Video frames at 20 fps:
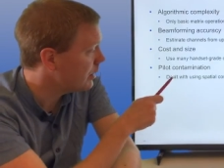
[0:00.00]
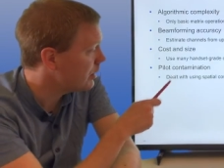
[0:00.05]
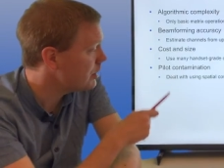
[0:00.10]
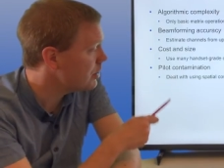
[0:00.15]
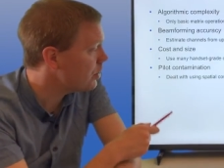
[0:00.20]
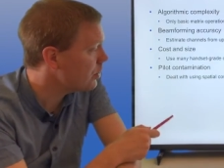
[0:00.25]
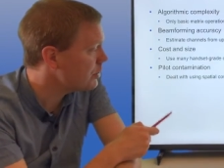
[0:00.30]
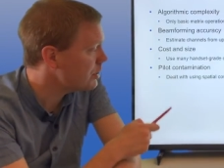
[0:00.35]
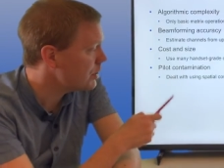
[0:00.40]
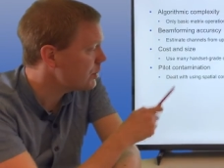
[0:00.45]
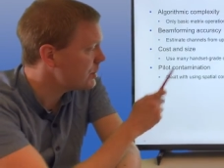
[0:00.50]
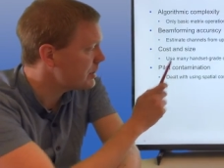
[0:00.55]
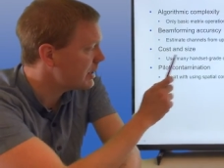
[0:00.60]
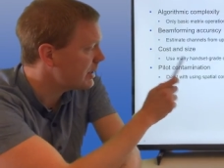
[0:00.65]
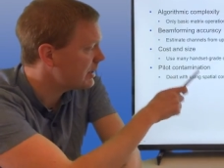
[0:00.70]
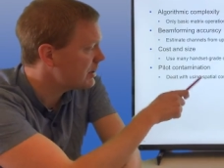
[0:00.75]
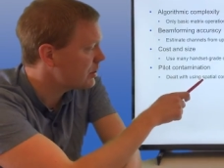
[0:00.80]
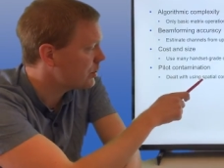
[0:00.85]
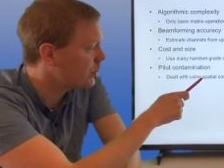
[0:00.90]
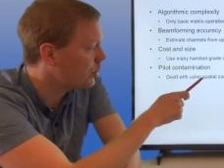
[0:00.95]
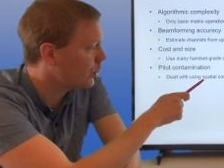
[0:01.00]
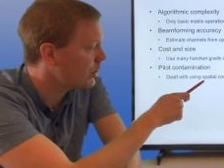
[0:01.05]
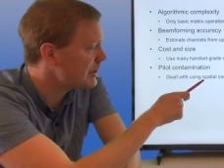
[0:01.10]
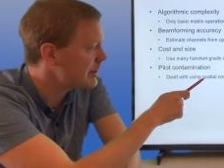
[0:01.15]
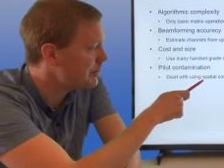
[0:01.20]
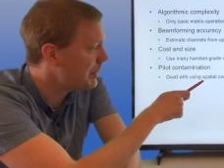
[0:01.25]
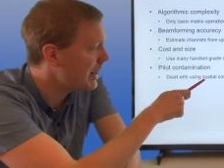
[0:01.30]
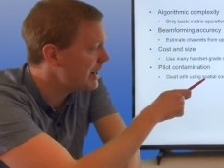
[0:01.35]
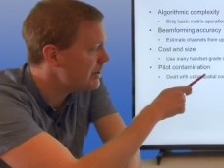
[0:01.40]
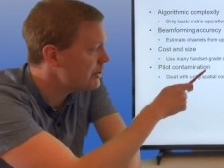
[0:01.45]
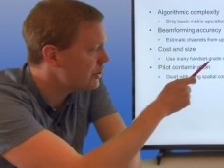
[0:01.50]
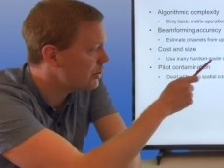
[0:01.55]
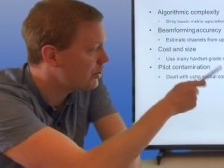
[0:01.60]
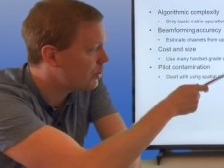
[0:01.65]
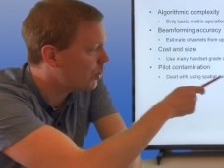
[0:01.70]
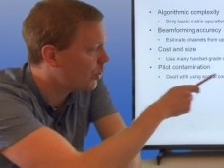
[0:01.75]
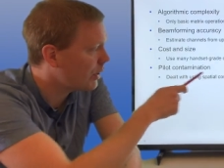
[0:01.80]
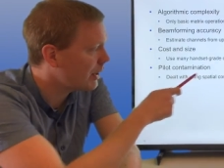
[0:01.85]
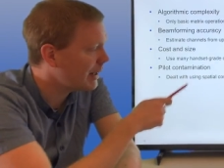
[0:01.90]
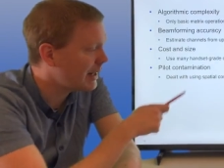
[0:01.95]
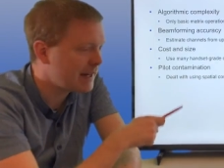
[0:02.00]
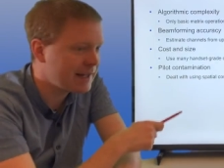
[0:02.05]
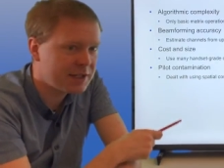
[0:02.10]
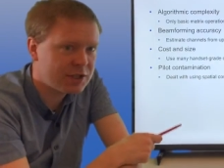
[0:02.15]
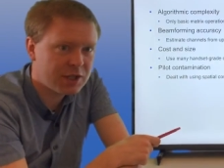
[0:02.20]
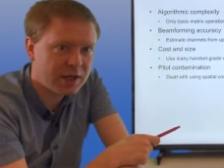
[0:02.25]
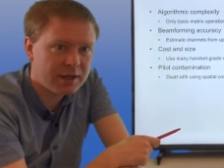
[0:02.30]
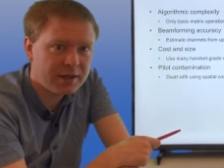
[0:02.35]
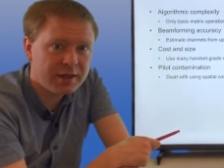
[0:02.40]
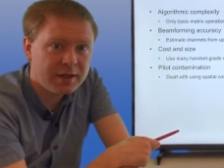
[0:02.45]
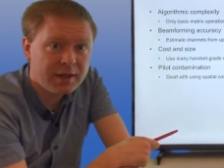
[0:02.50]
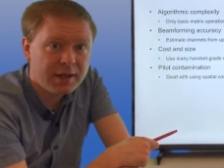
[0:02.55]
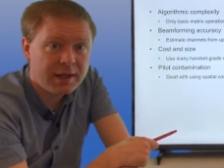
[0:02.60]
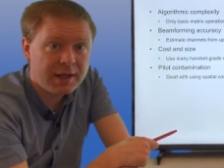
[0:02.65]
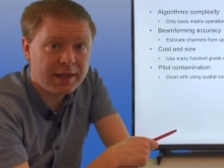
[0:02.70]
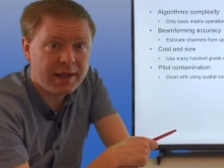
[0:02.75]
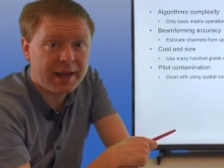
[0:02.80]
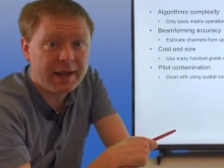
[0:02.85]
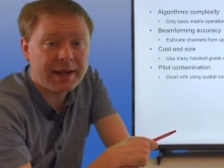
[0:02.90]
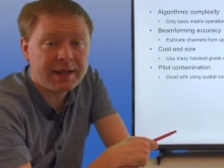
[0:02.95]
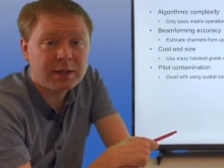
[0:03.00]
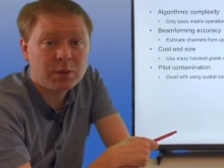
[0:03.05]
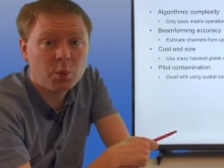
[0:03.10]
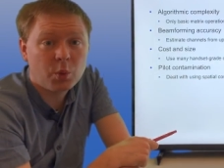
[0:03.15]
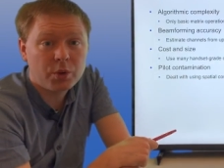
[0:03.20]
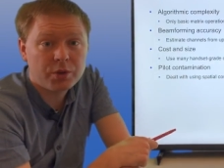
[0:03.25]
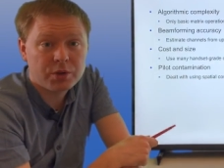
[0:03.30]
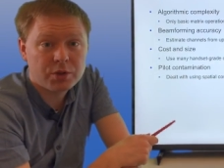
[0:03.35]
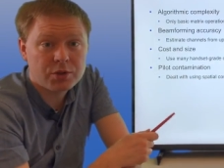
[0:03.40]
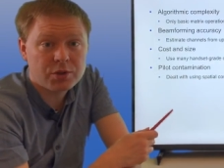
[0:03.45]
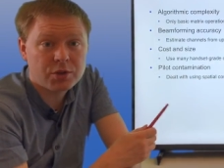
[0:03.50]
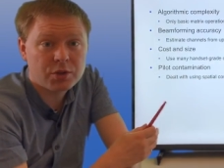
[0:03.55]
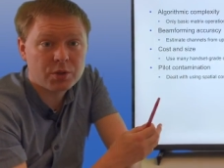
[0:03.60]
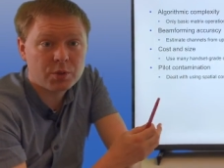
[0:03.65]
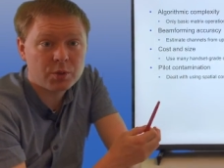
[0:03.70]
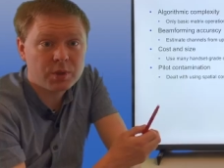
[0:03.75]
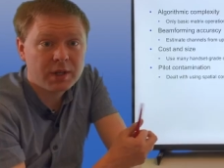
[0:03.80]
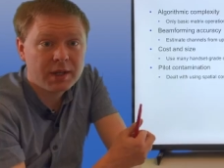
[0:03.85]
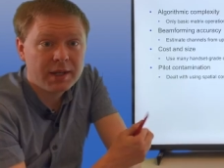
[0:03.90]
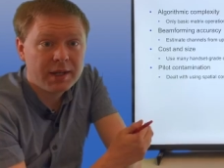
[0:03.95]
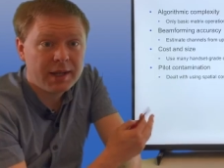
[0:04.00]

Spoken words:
You're using so-called spatial correlation in order to